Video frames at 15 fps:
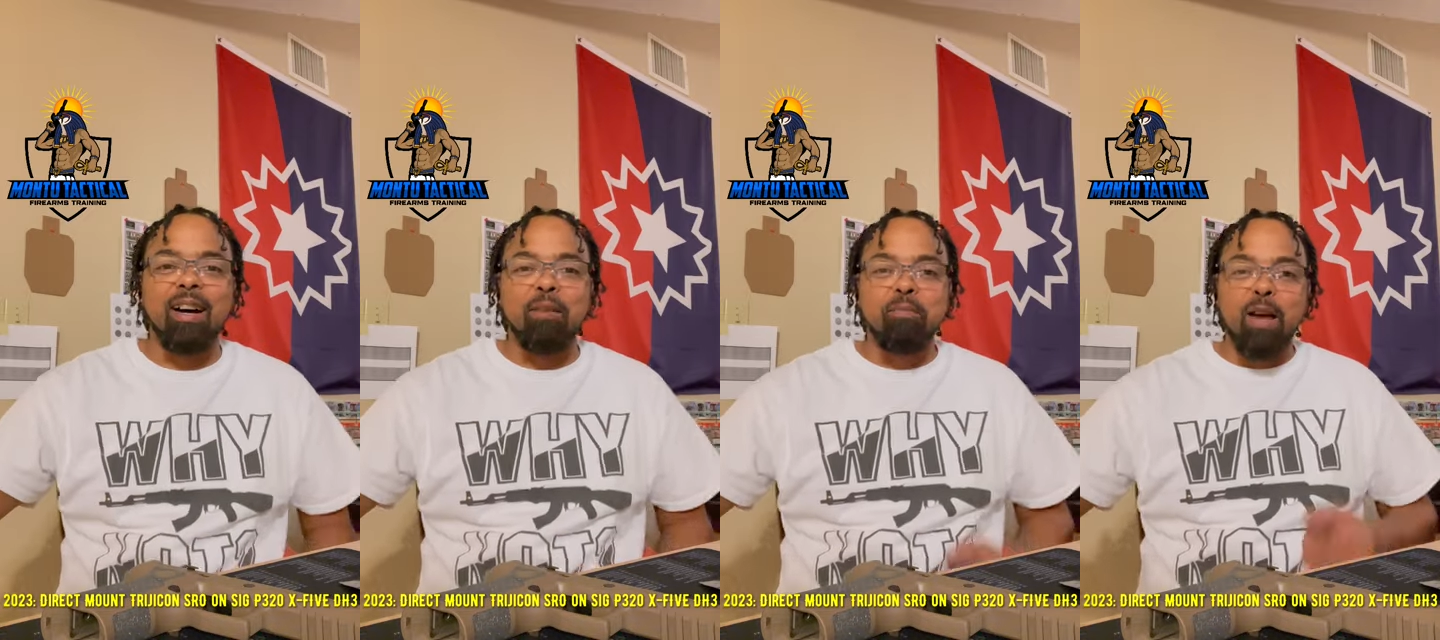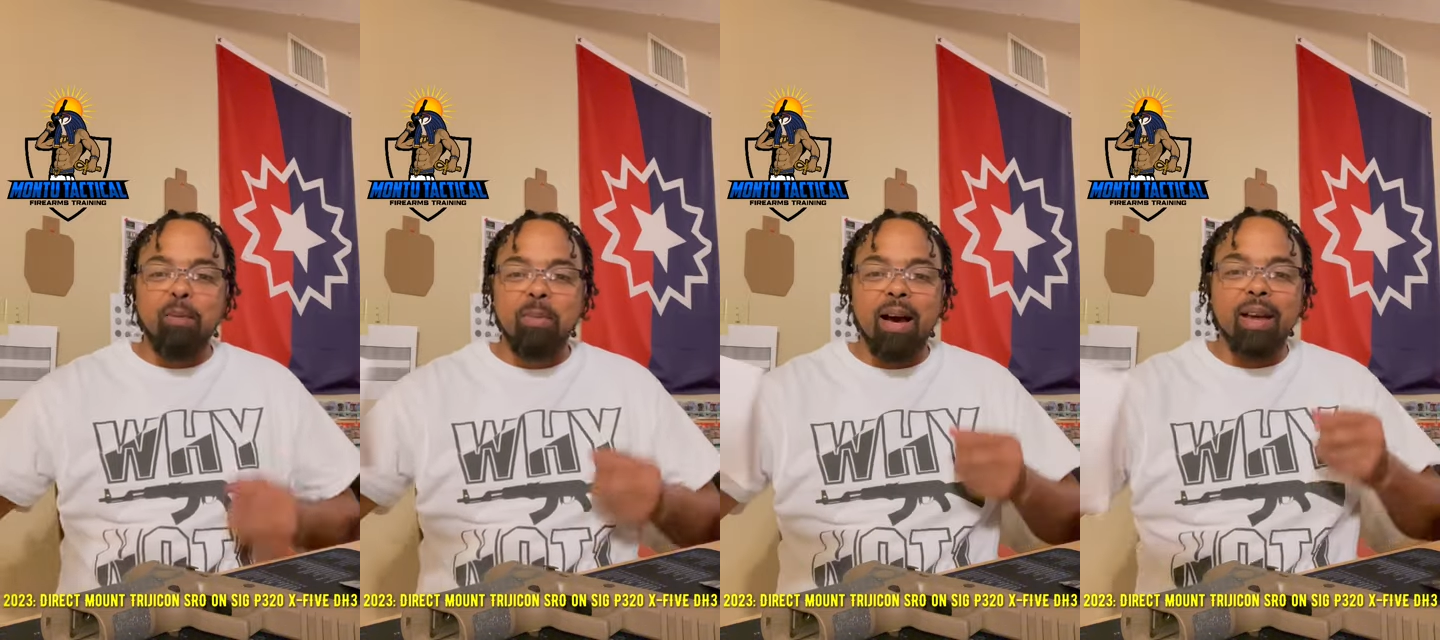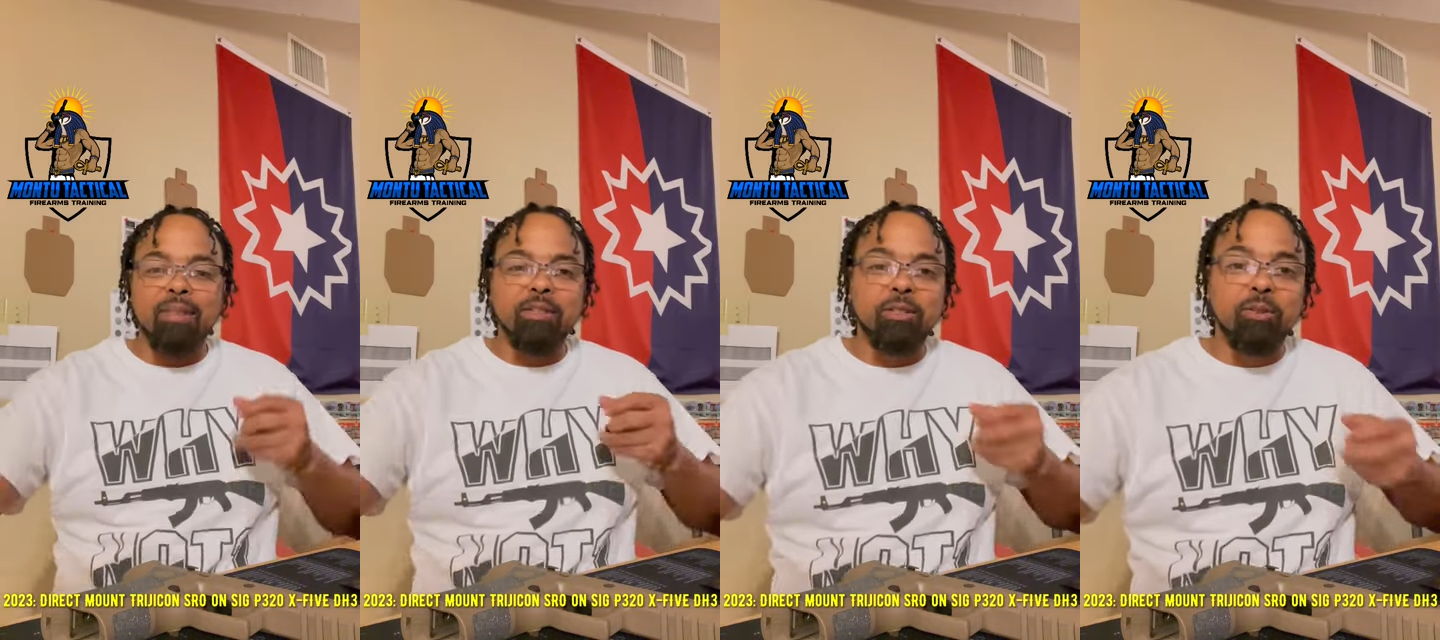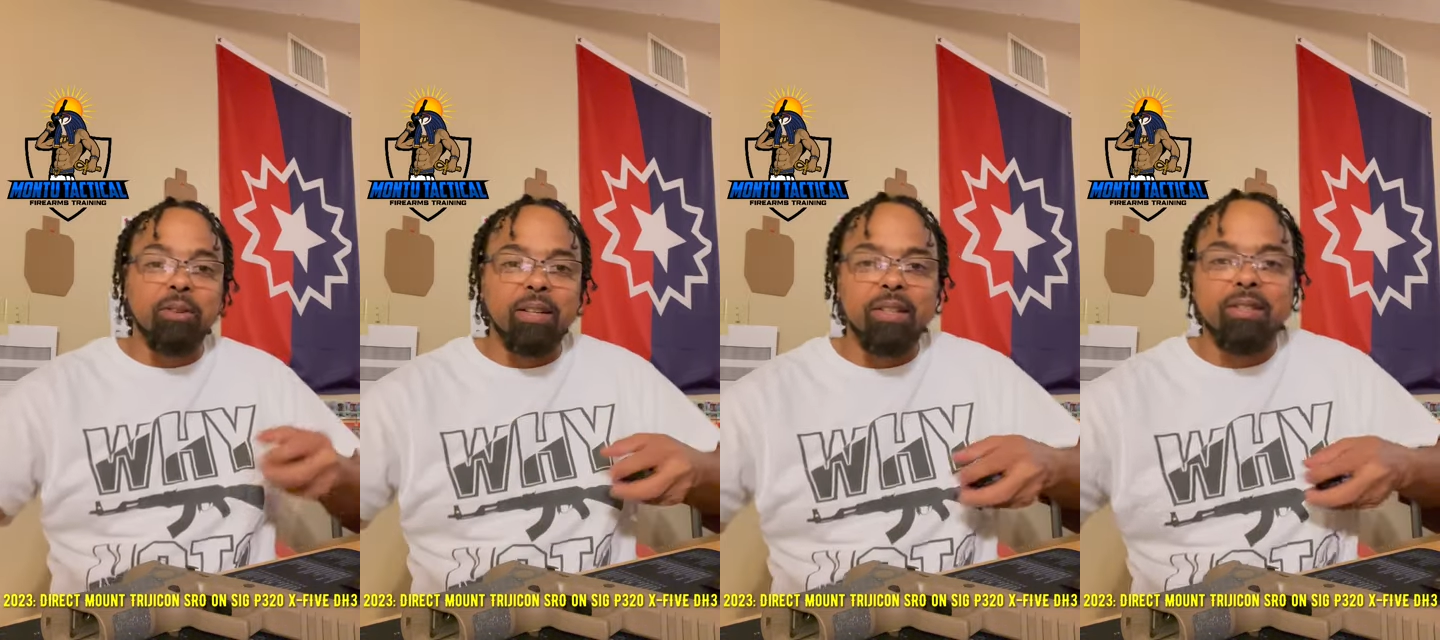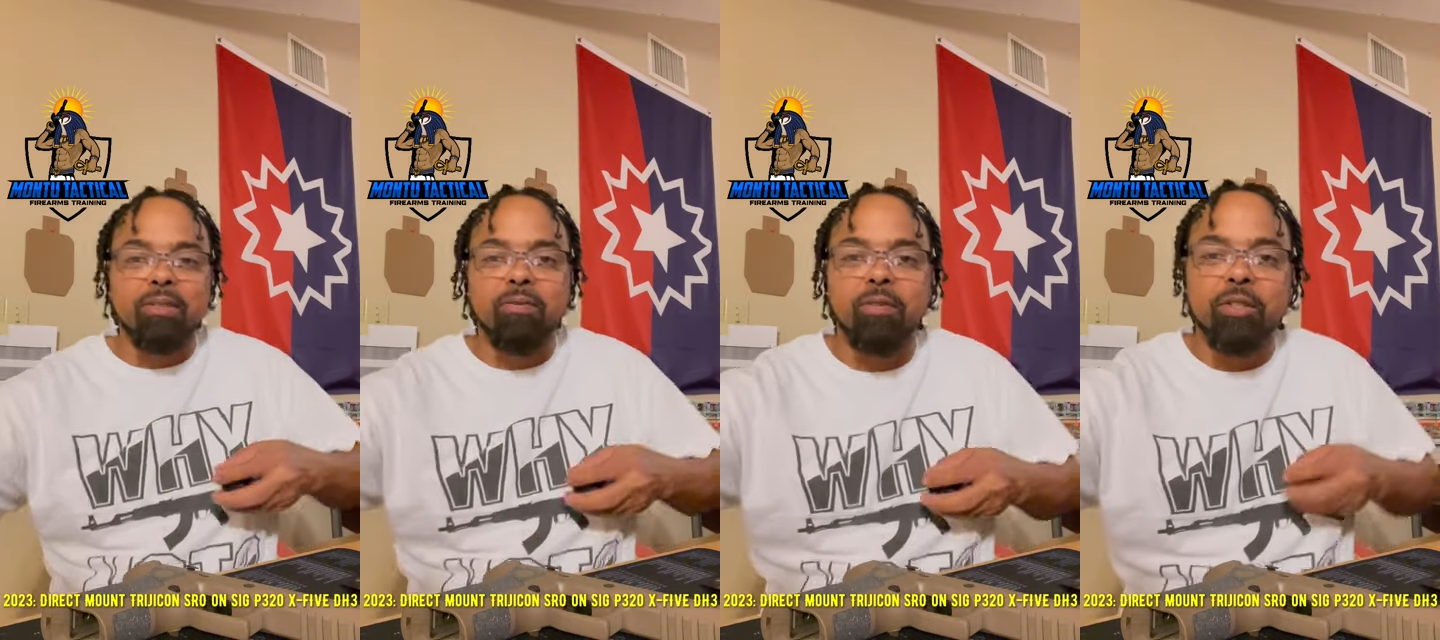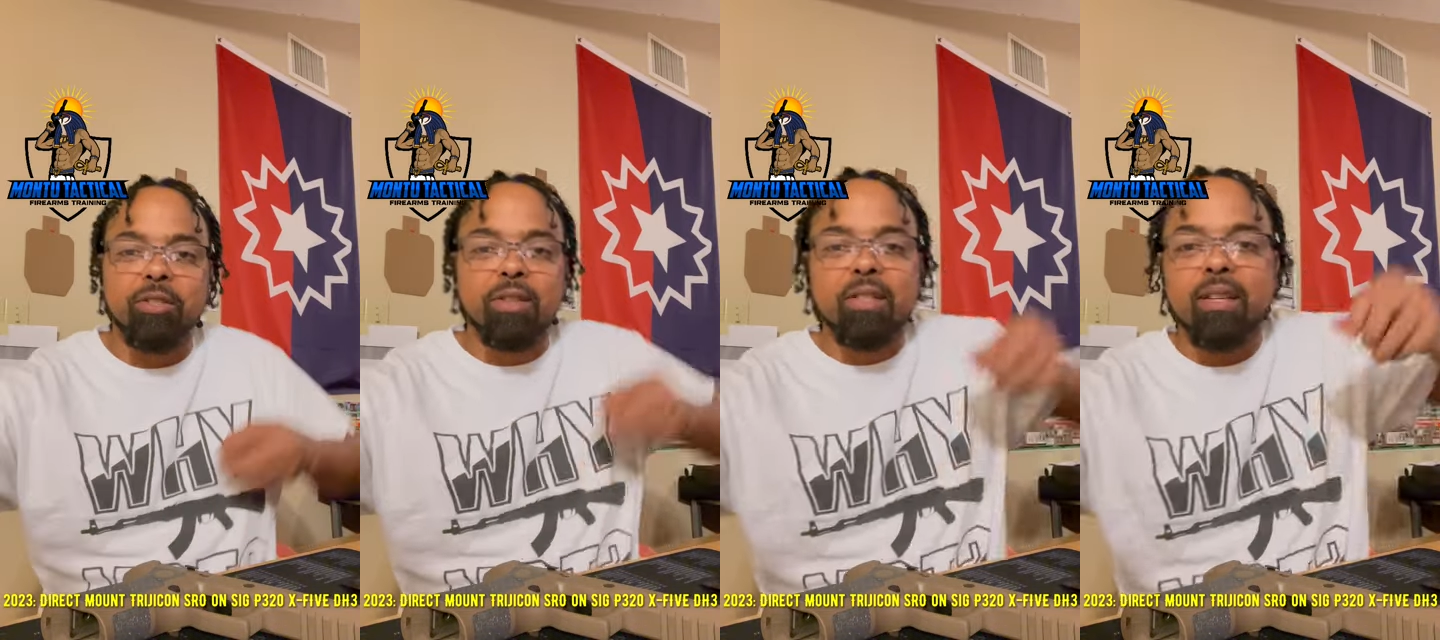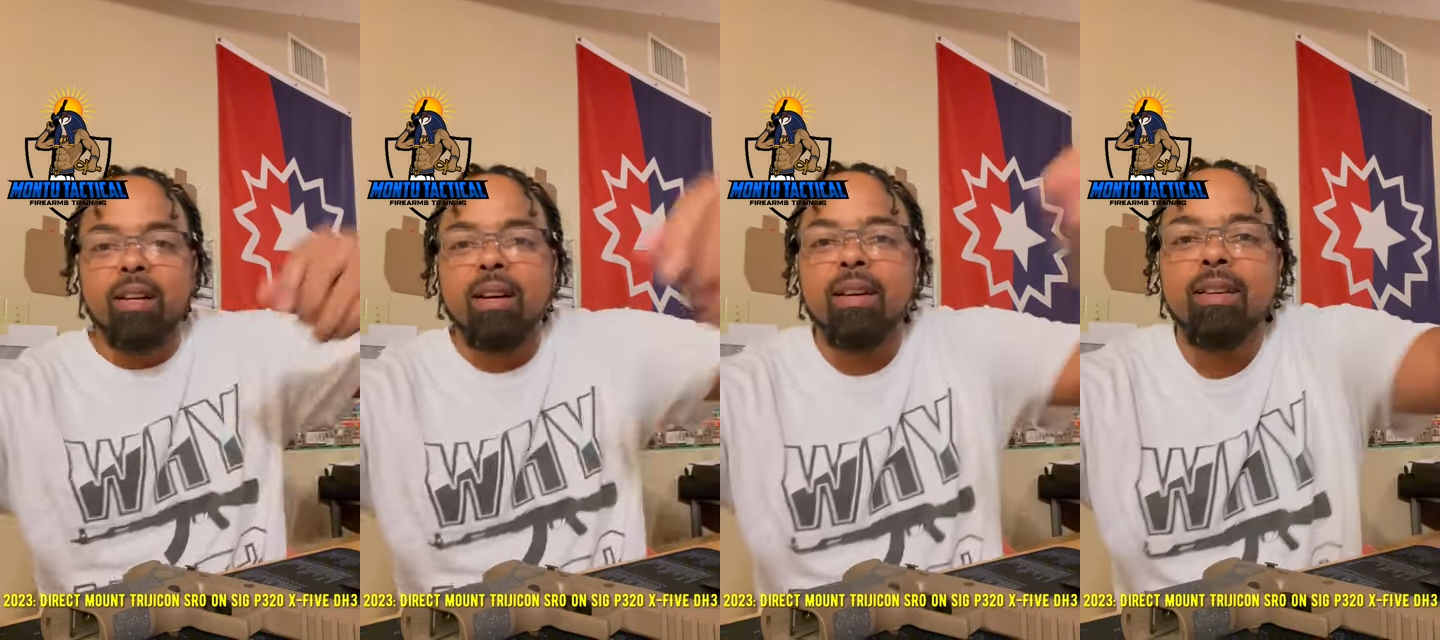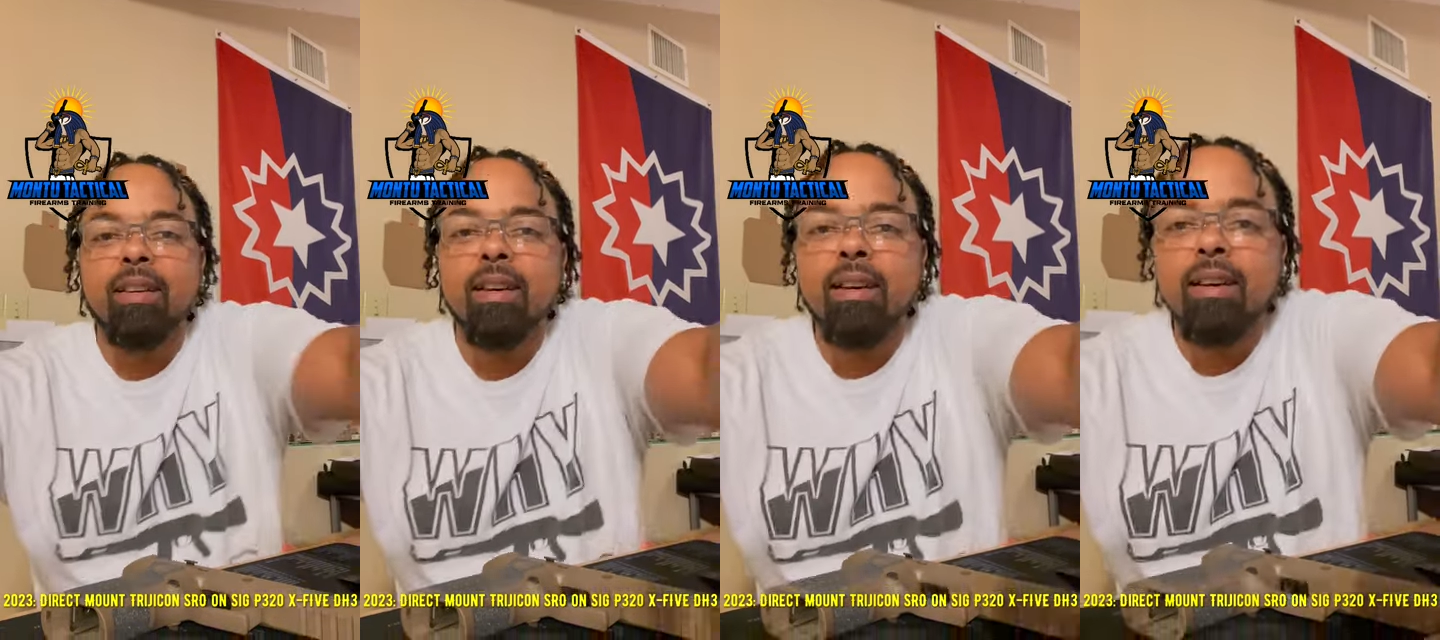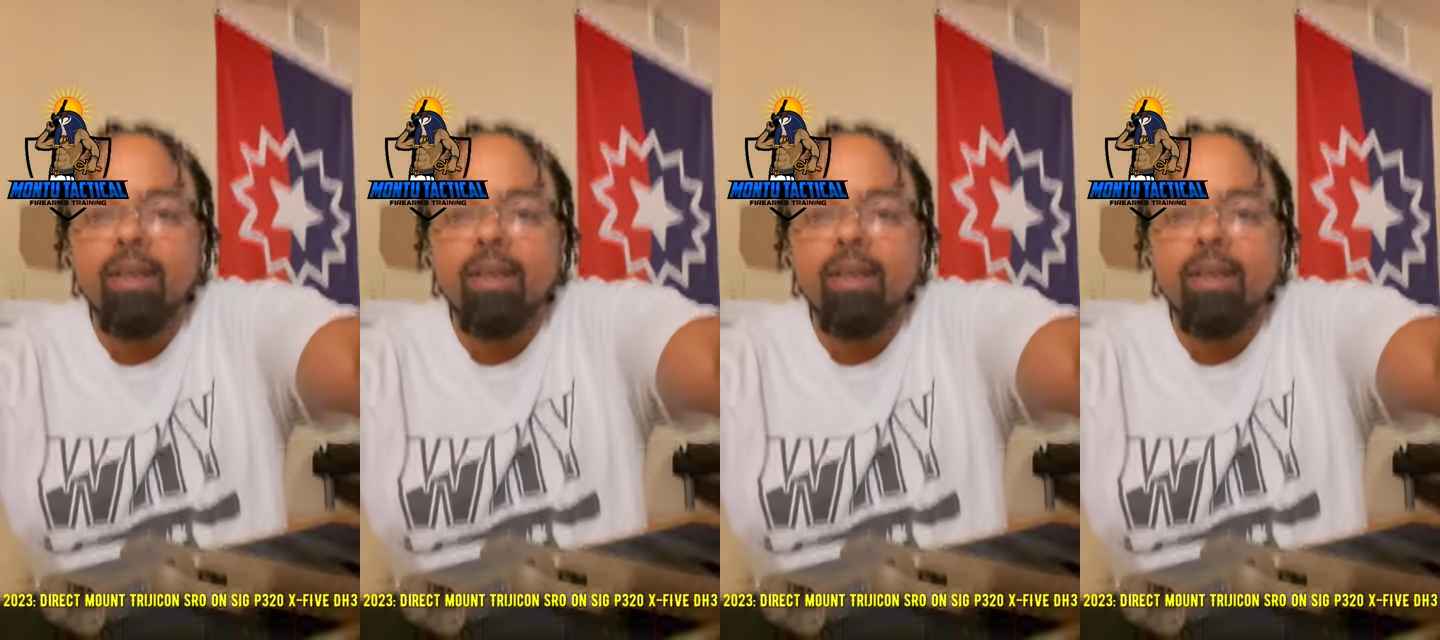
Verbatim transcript: Um, I'm not doing this for Trijicon.